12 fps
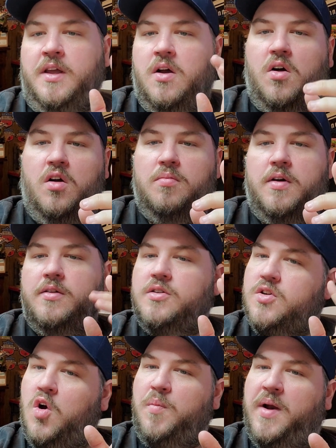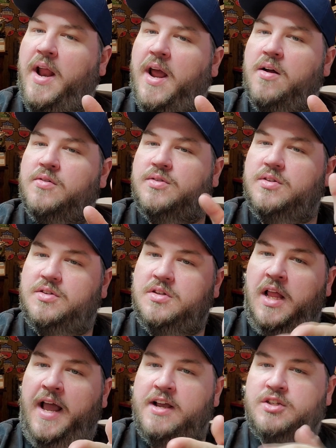the Hall Brothers Open House
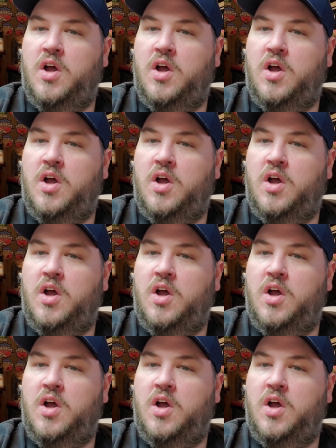/